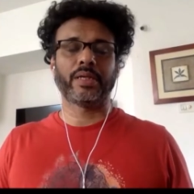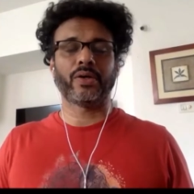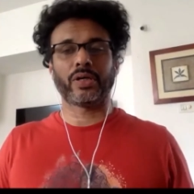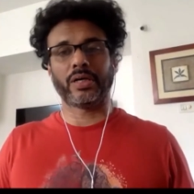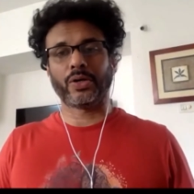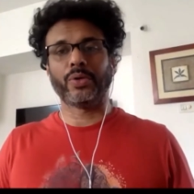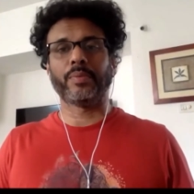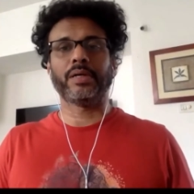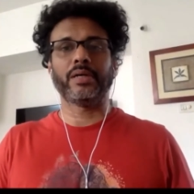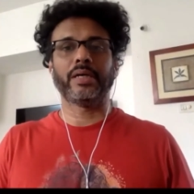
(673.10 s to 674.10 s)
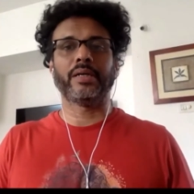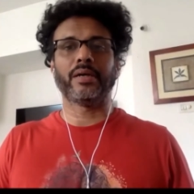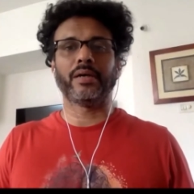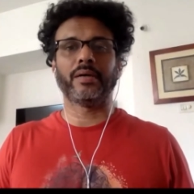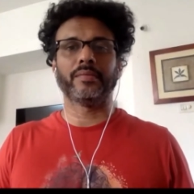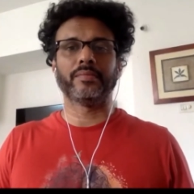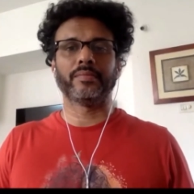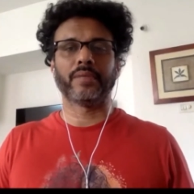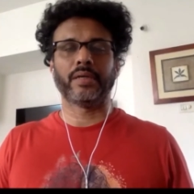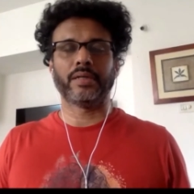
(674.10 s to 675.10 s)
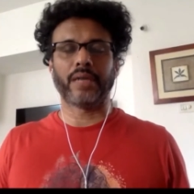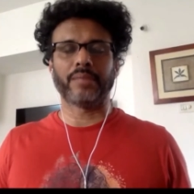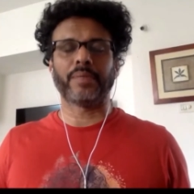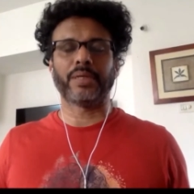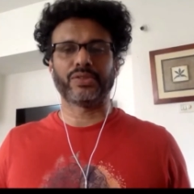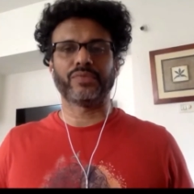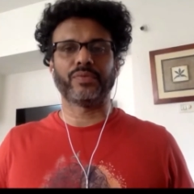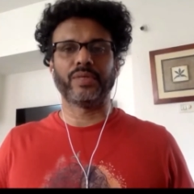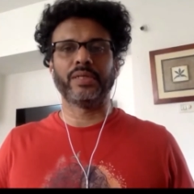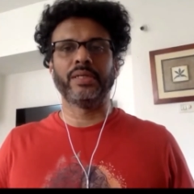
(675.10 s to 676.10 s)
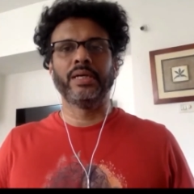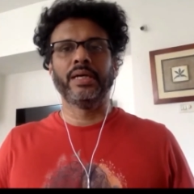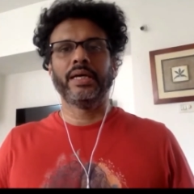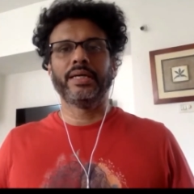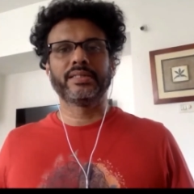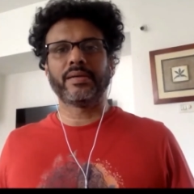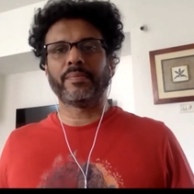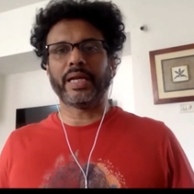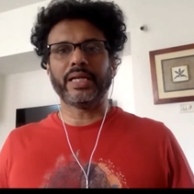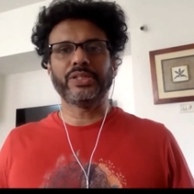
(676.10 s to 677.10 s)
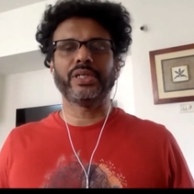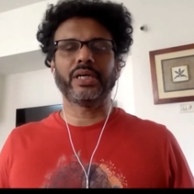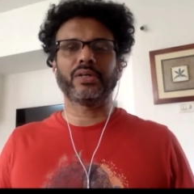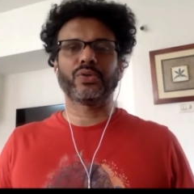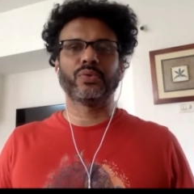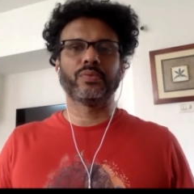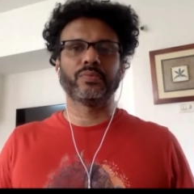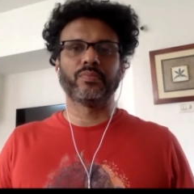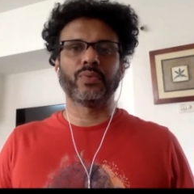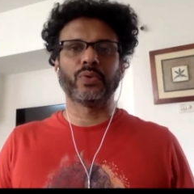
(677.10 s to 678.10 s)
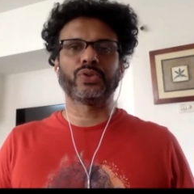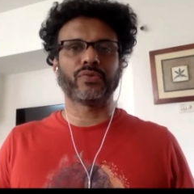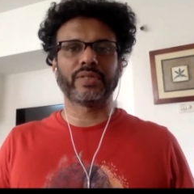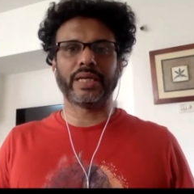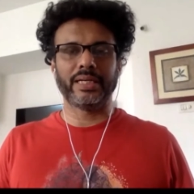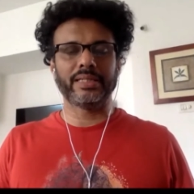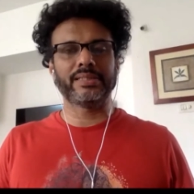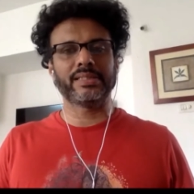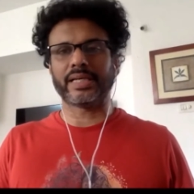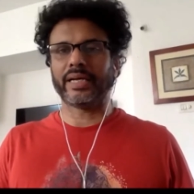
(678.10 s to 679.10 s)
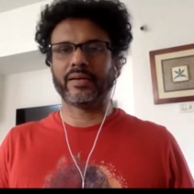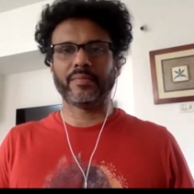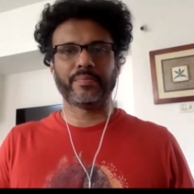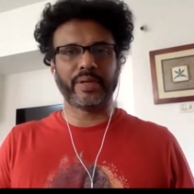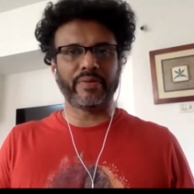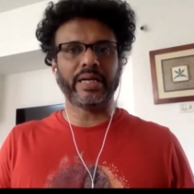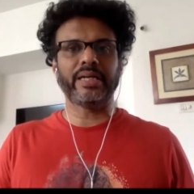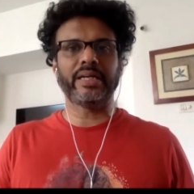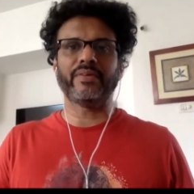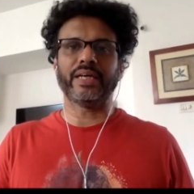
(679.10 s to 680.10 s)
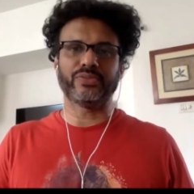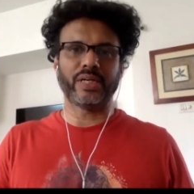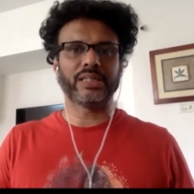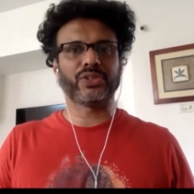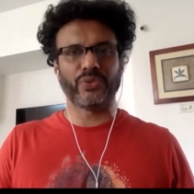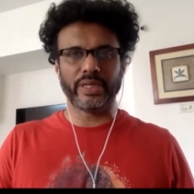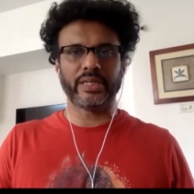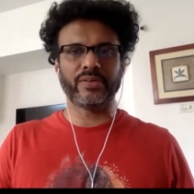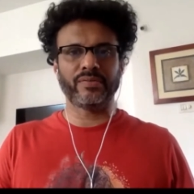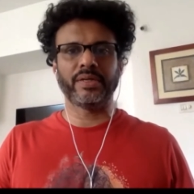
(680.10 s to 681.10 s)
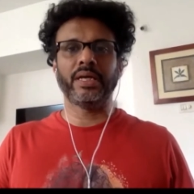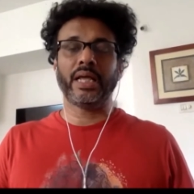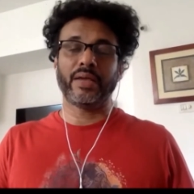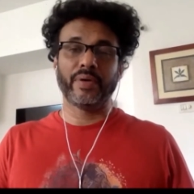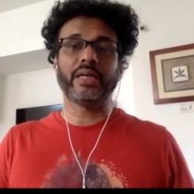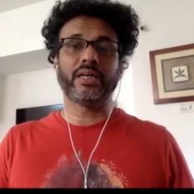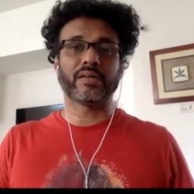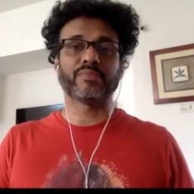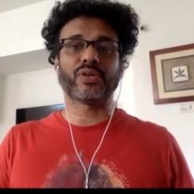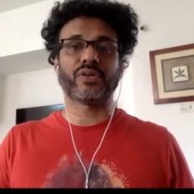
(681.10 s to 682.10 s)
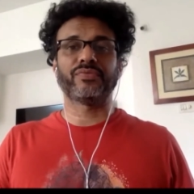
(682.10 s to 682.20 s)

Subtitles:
or curcuma in the other parts of the world, is the panacea to most of the illnesses, and preventive as well as curative, even in terms of